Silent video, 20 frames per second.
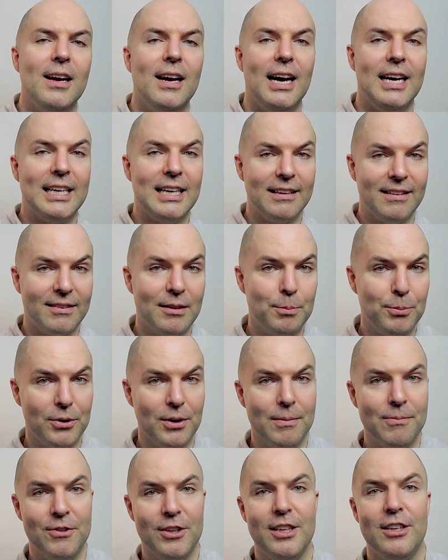against the
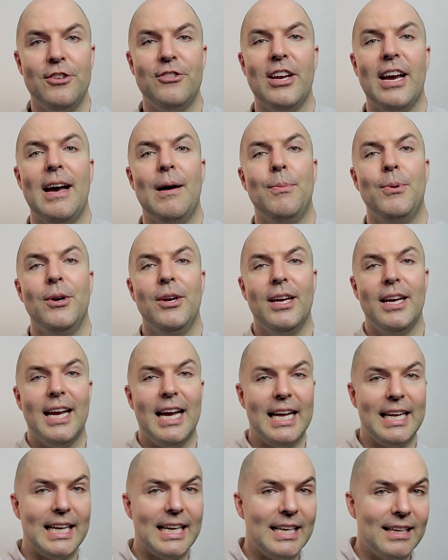Plum Village app
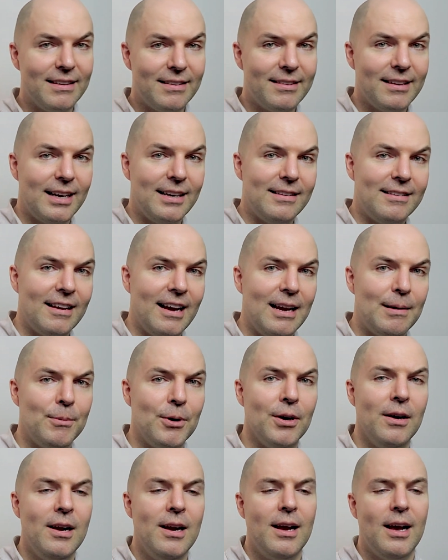and Insite
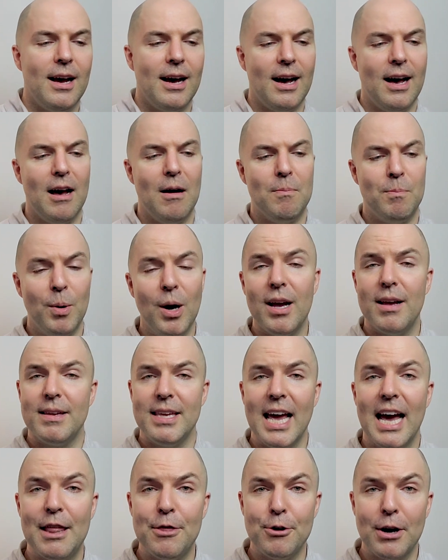Timer. But
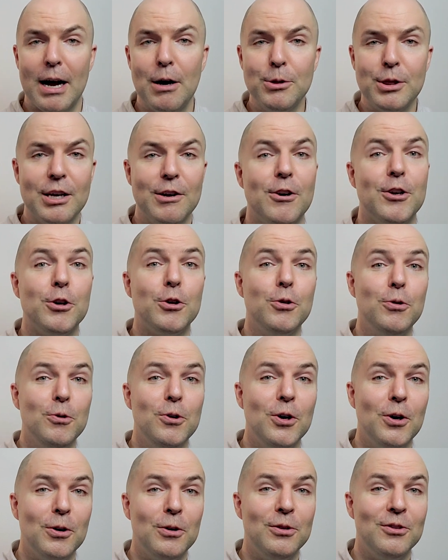yeah, they're out there, and who
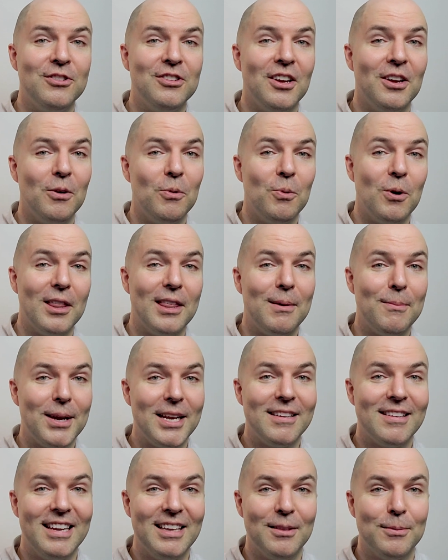knows where they may
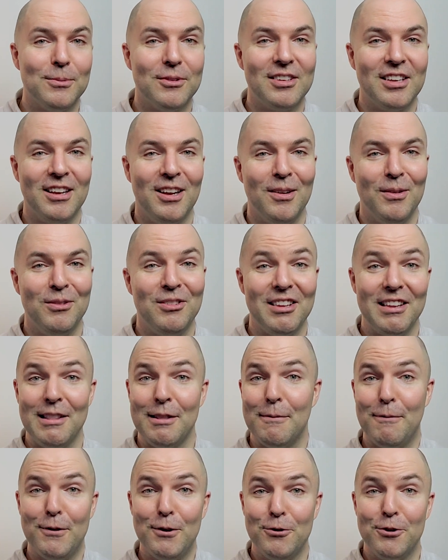take themselves in
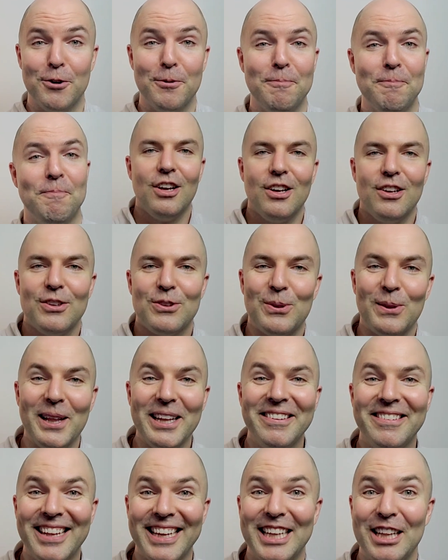the future. So
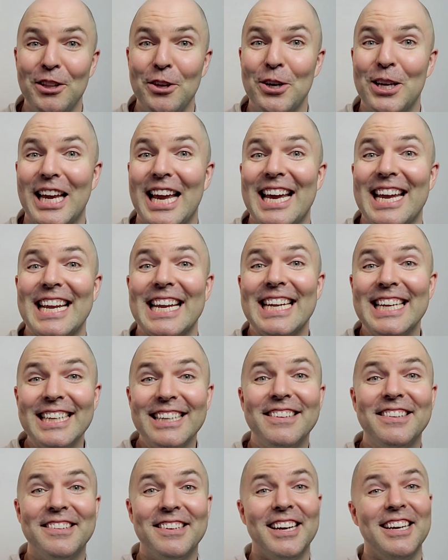let's take a look at
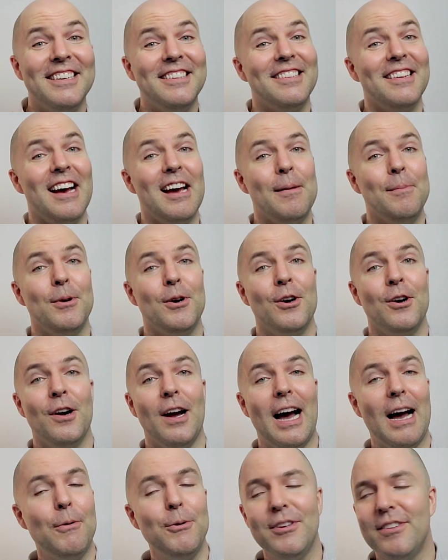Insite Timer.
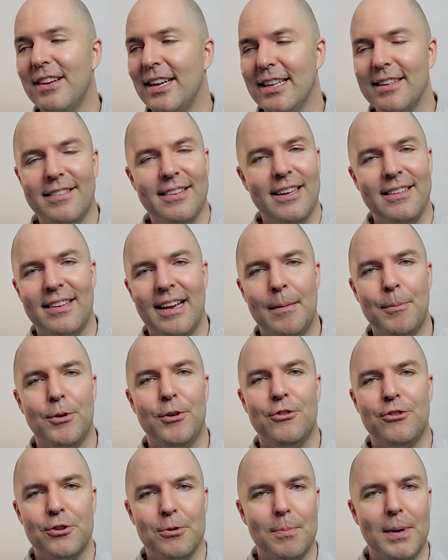I would say Insite Timer
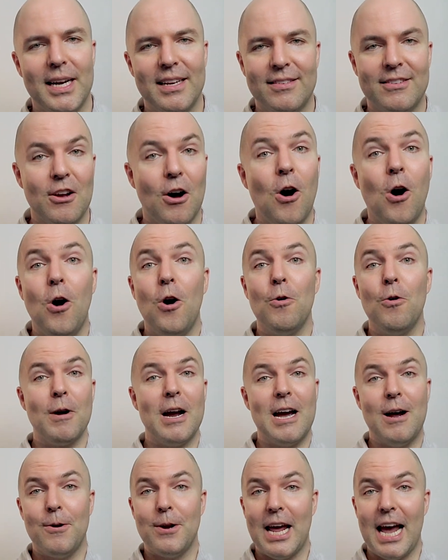is your best
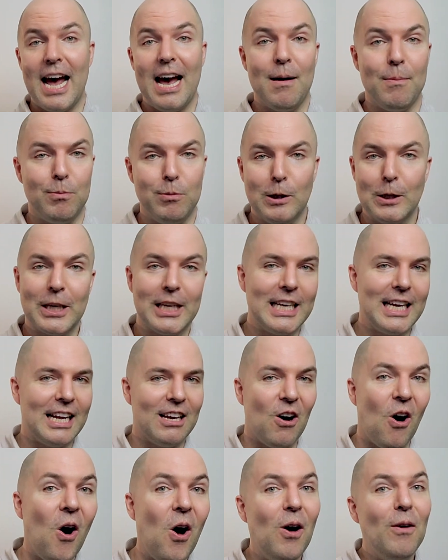all-around app, looking at
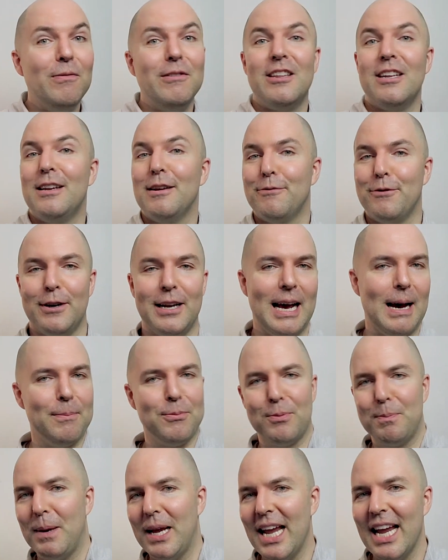all of the different
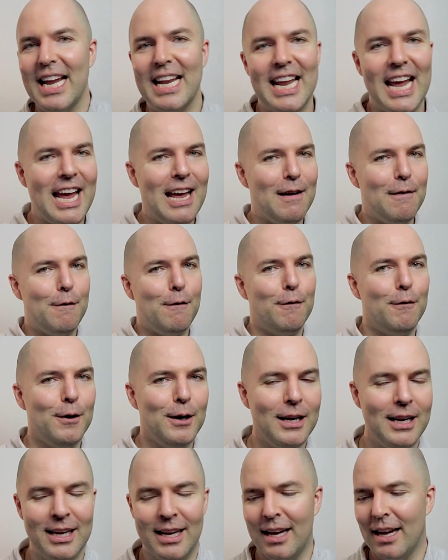apps, paid and
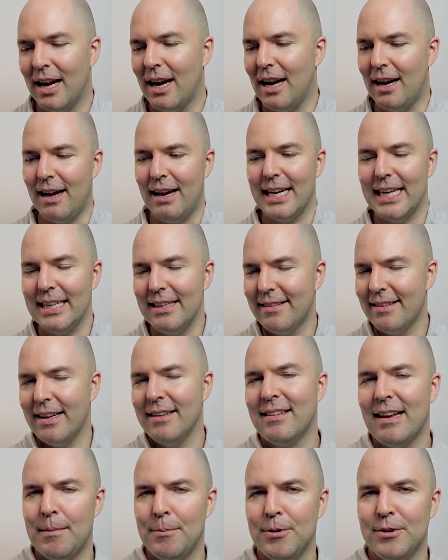free. Insite
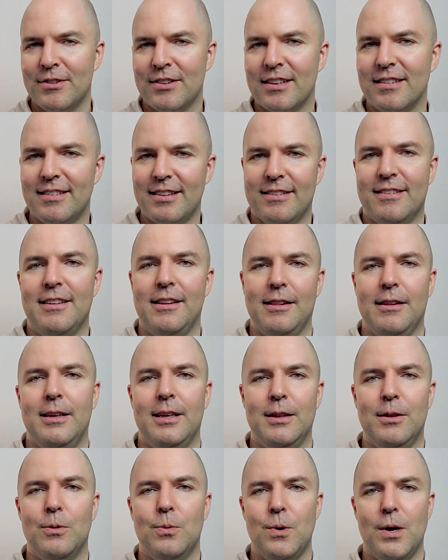Timer is consistently
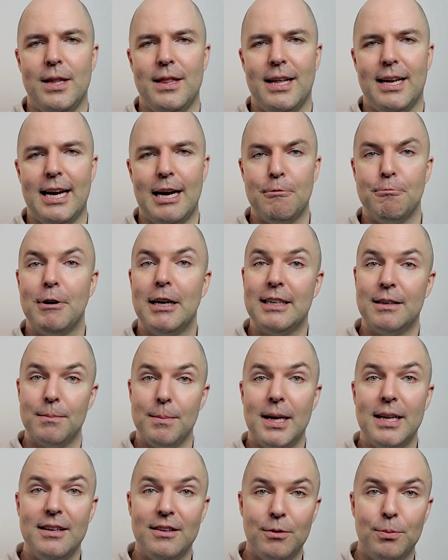the one that I
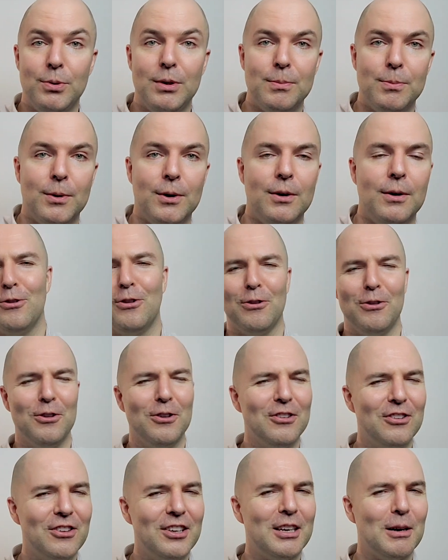recommend to people. There
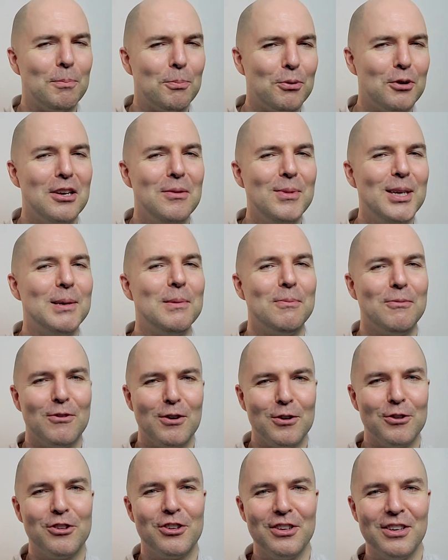is like a premium
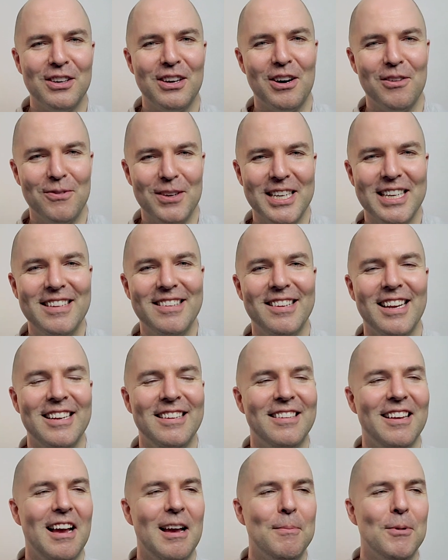version of Insite
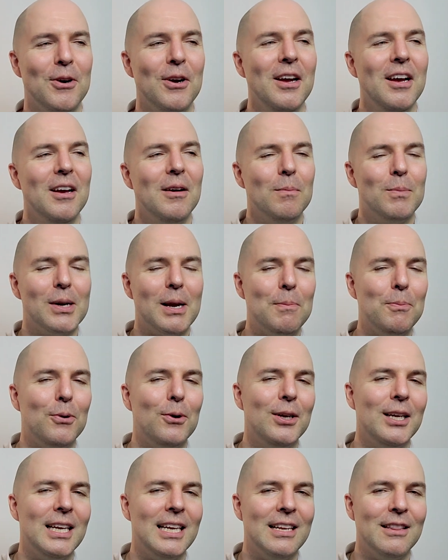Timer, but I
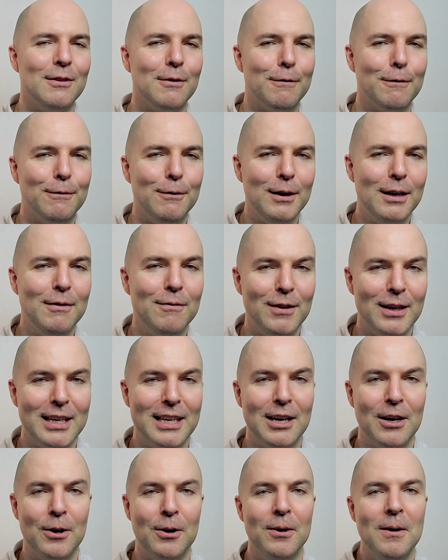put it in the free
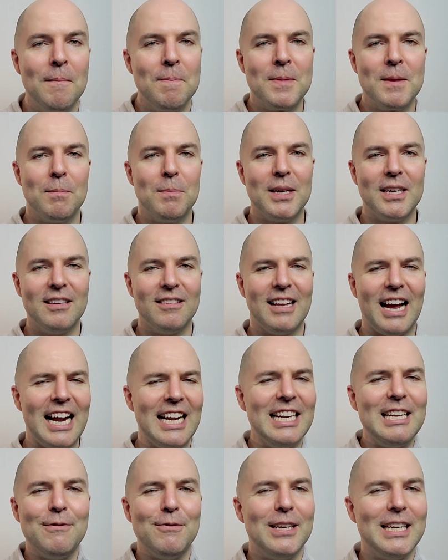video because I
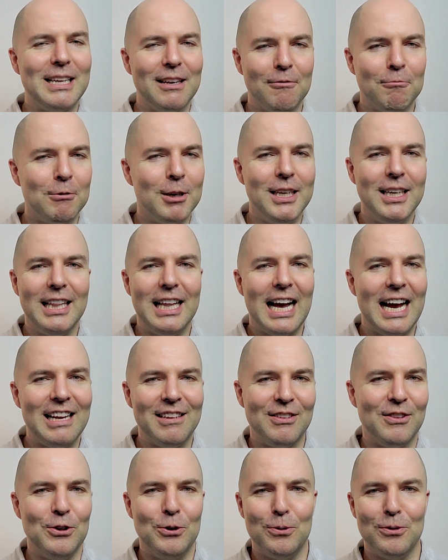didn't even
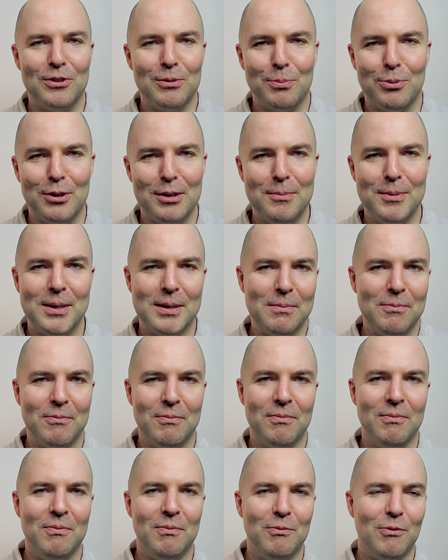realize there was a
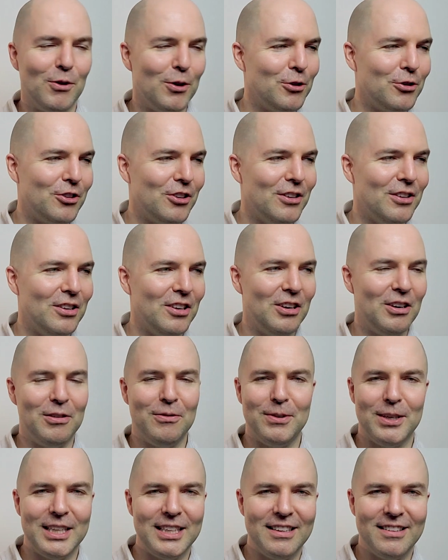premium version of
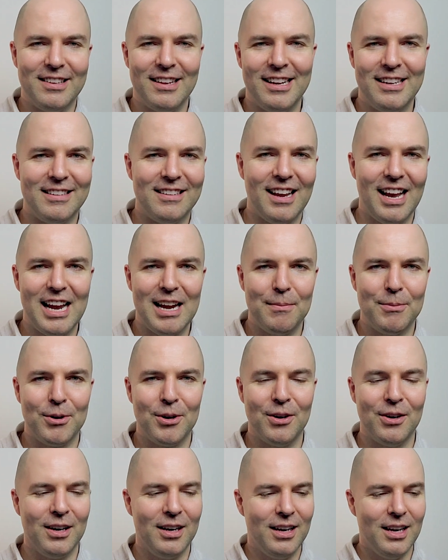Insite
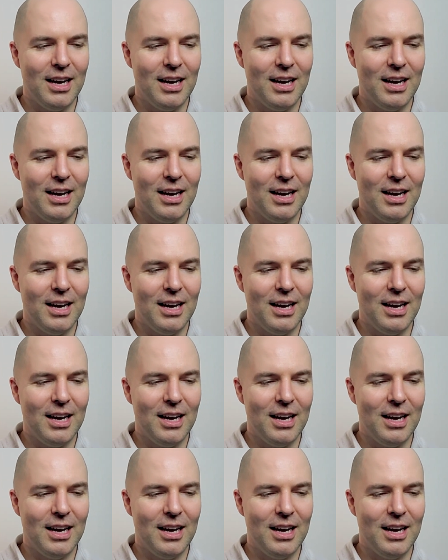Timer.